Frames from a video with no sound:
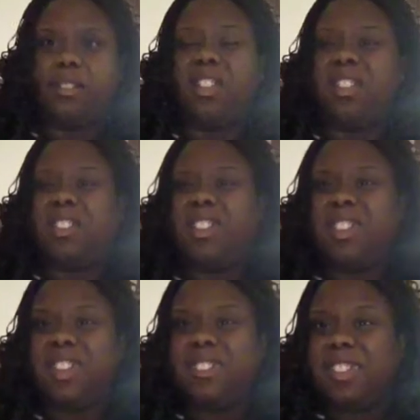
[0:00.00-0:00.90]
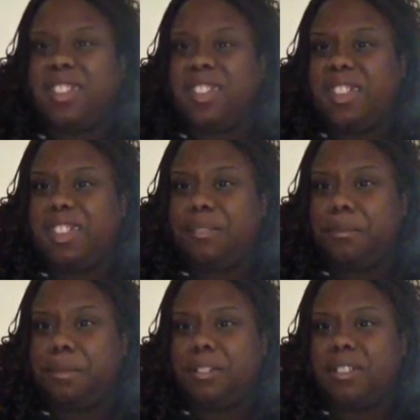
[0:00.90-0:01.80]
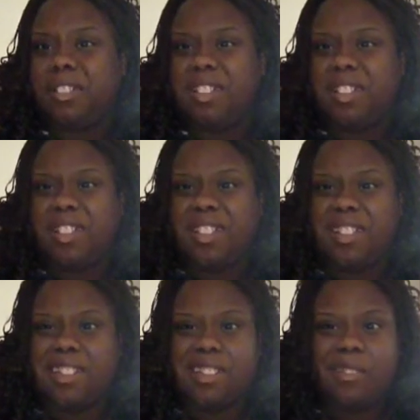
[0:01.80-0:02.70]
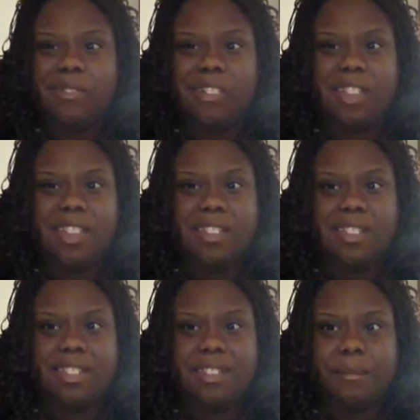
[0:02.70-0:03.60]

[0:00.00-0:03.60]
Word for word: That's why I got my teeth pulled. Oh, I look a mess.